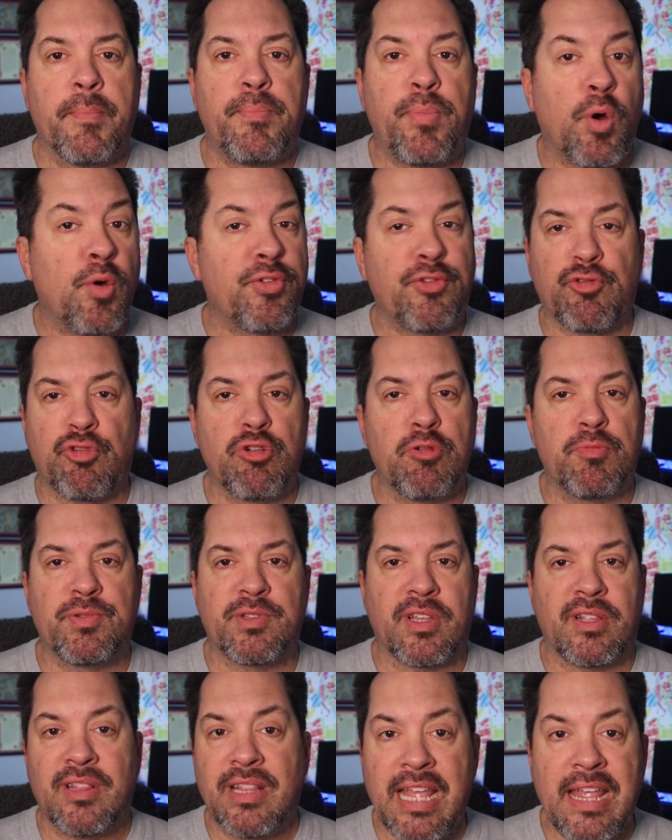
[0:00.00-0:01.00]
Both
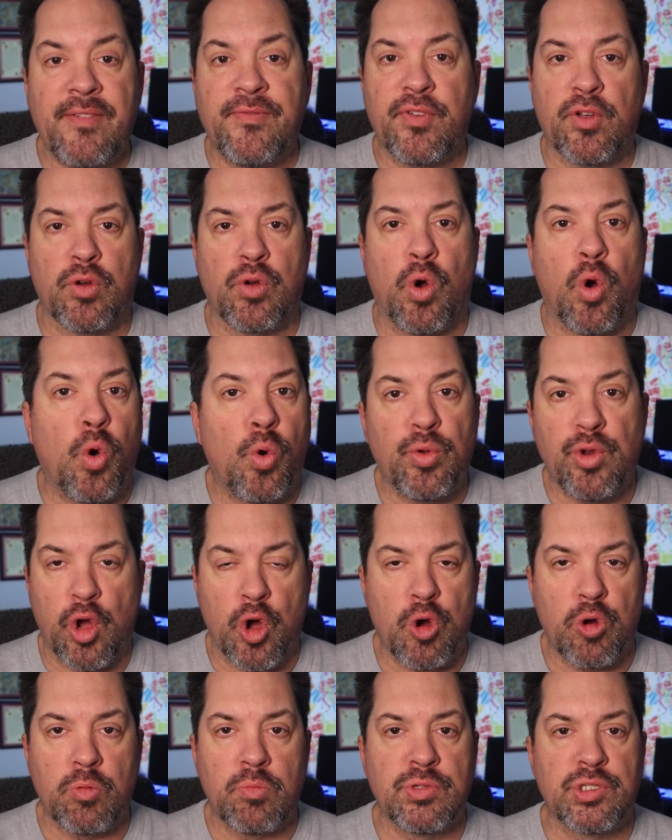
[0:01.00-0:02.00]
groups leave their old
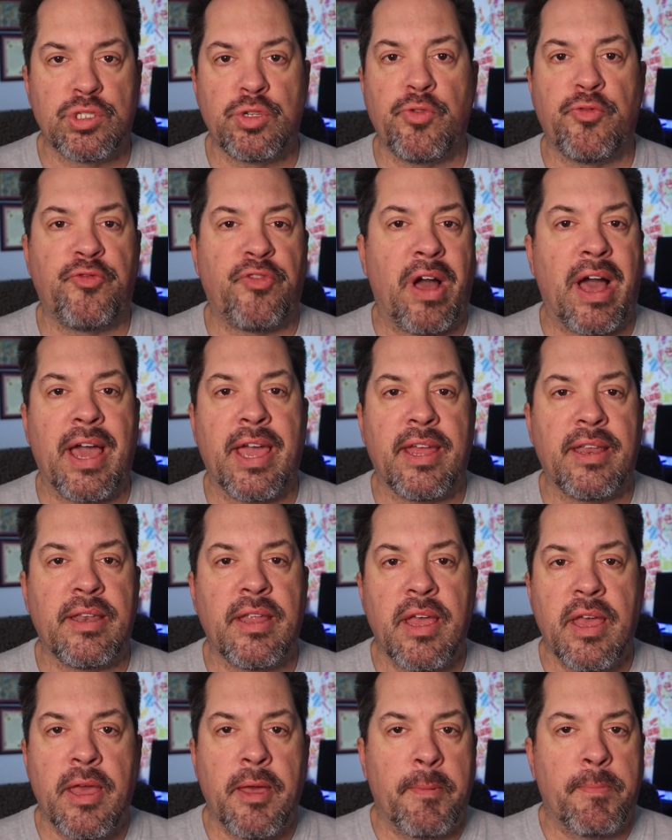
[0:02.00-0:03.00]
homes to
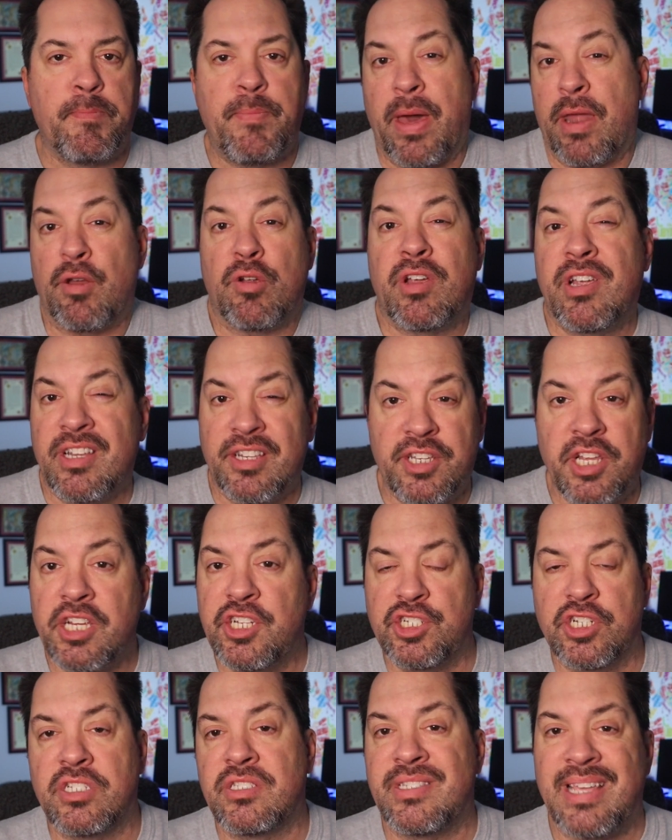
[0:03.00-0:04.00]
find better
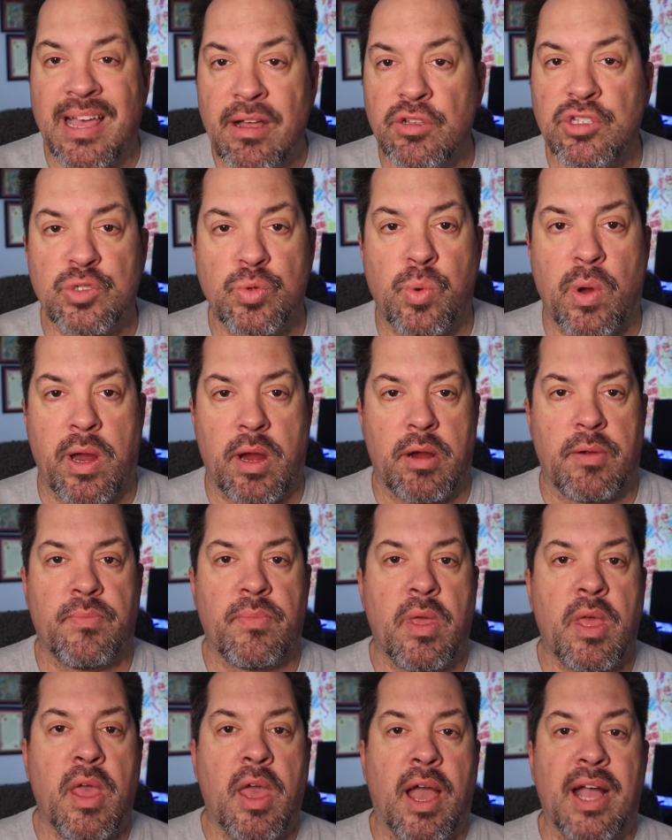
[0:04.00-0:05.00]
conditions elsewhere.
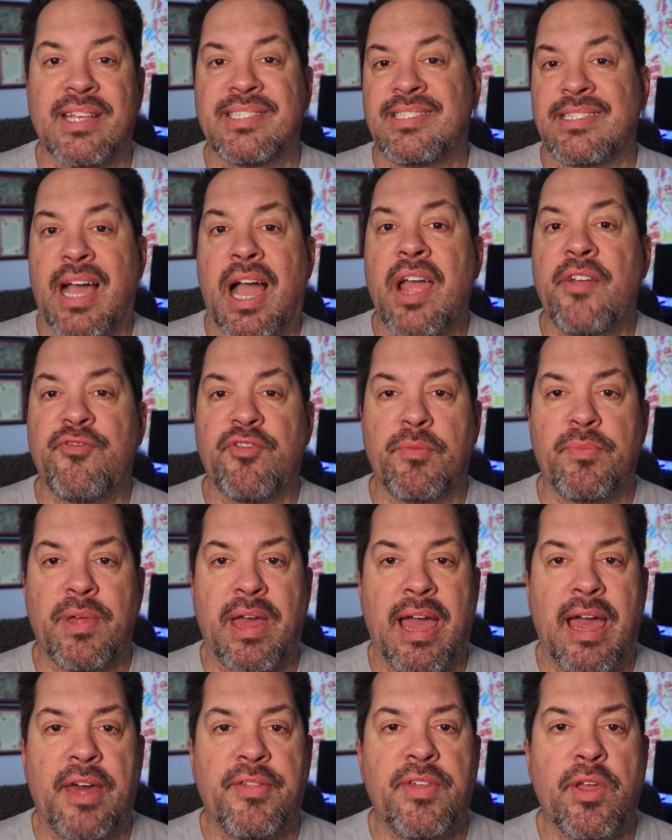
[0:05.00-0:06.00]
Aside from
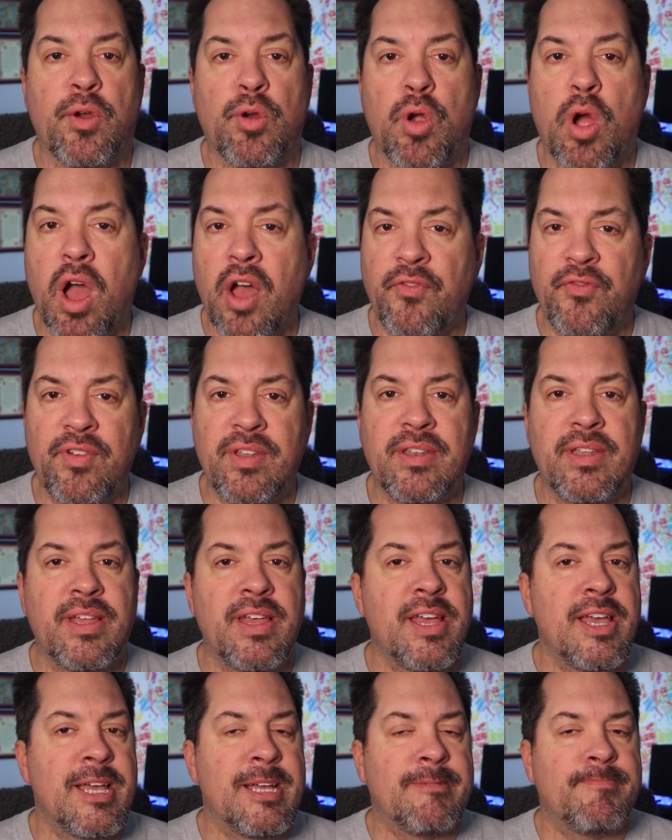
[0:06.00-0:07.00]
that, there are
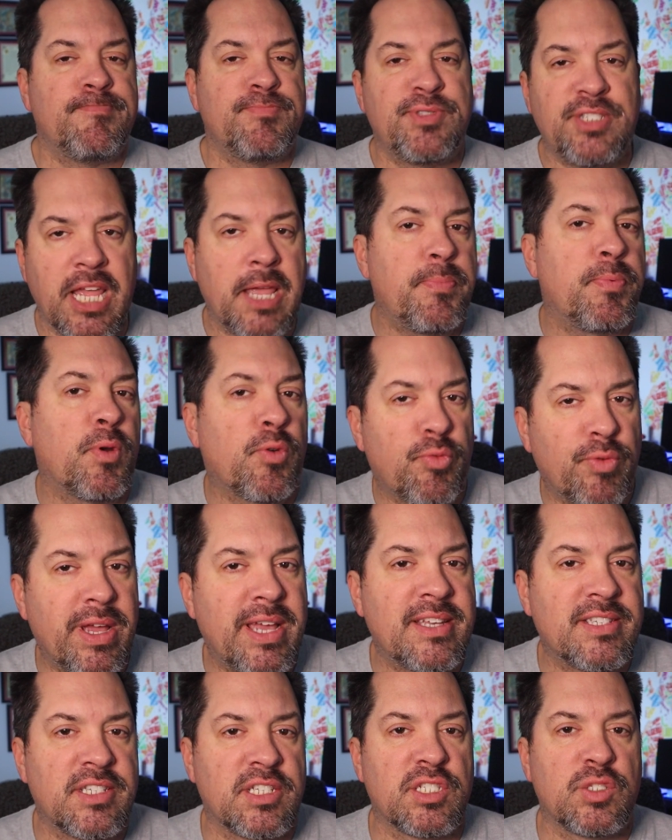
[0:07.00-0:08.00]
often deeper
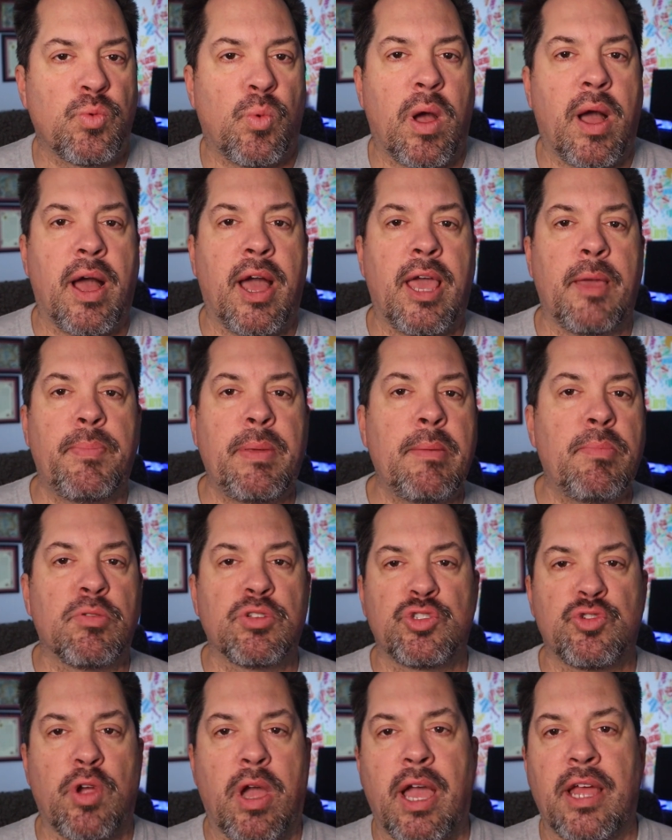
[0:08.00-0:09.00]
reasons why
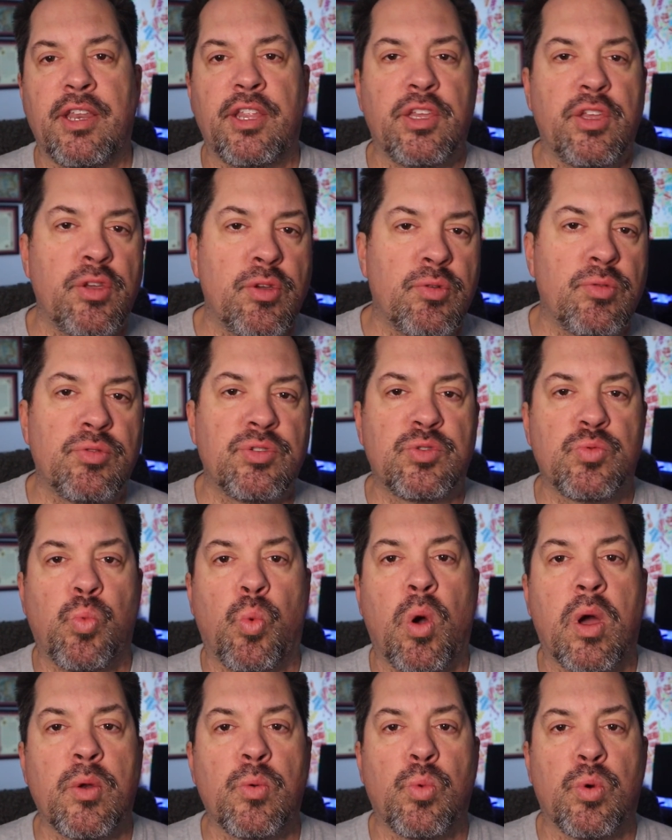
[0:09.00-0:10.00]
people try to use
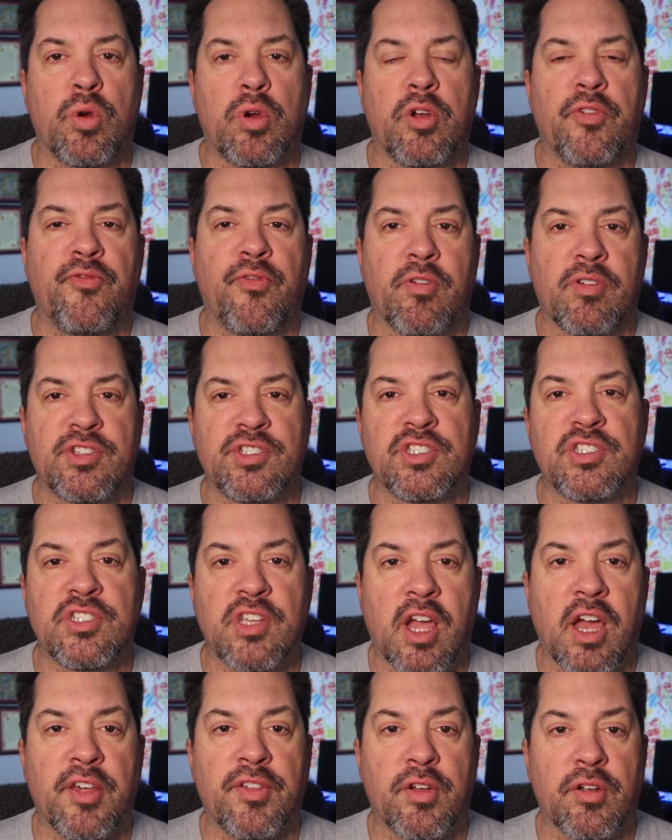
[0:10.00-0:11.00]
one word versus
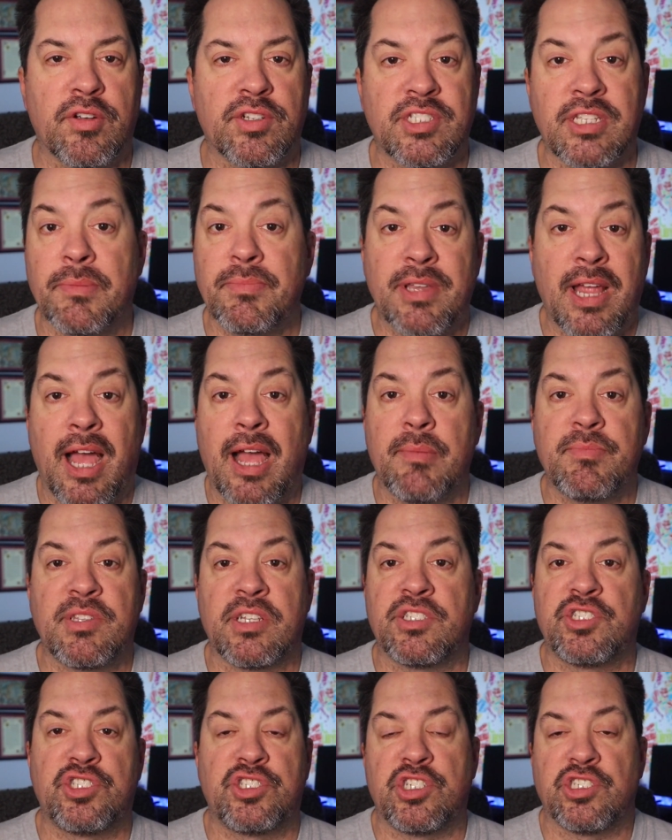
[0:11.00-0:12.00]
the other. Sometimes
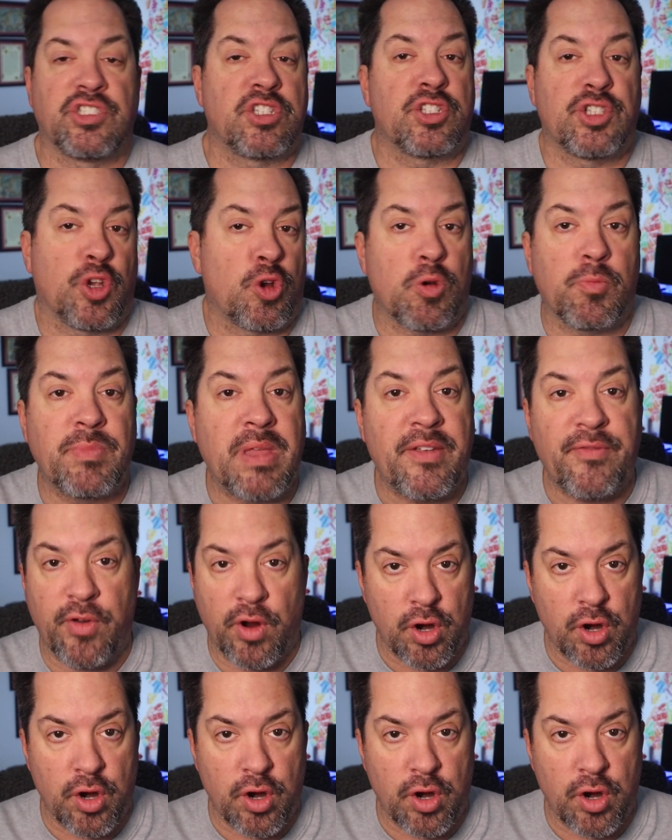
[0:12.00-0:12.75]
it's just a term they've